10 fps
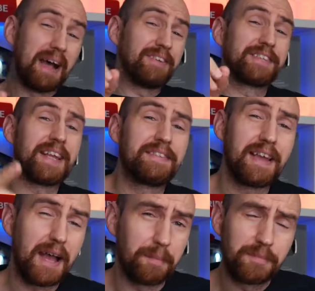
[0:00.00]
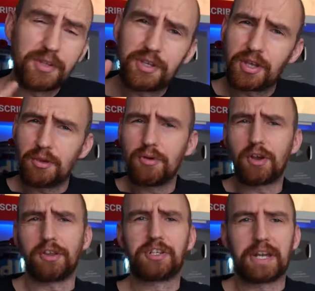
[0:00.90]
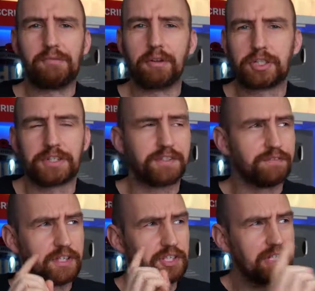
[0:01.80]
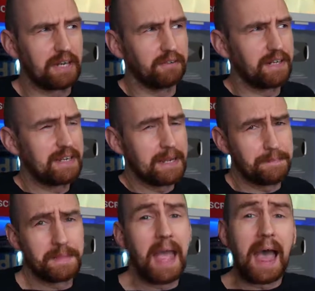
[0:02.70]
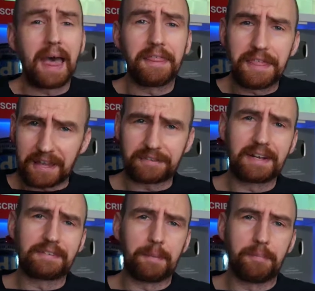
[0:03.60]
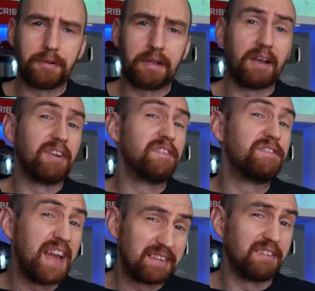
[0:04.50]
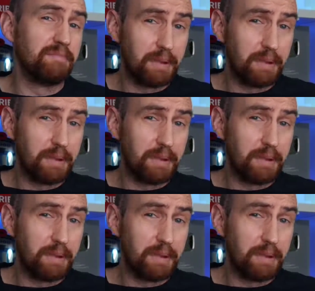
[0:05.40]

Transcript: having said that, you got the general gist of this channel, didn't you? That's an example of an effective